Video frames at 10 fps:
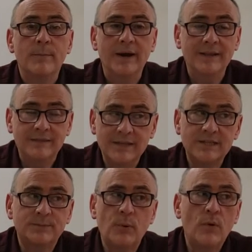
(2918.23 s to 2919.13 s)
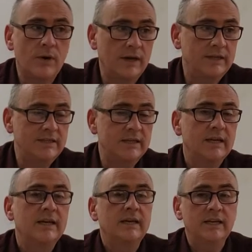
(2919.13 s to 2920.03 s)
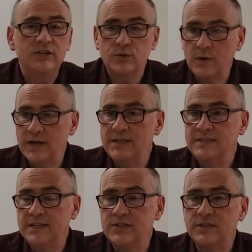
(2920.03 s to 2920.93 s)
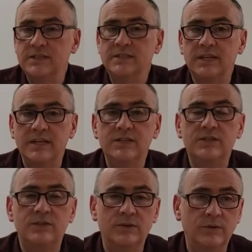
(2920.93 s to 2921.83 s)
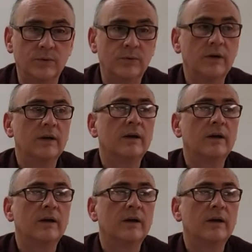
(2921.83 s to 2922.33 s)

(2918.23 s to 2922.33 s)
But at this point, he transitions into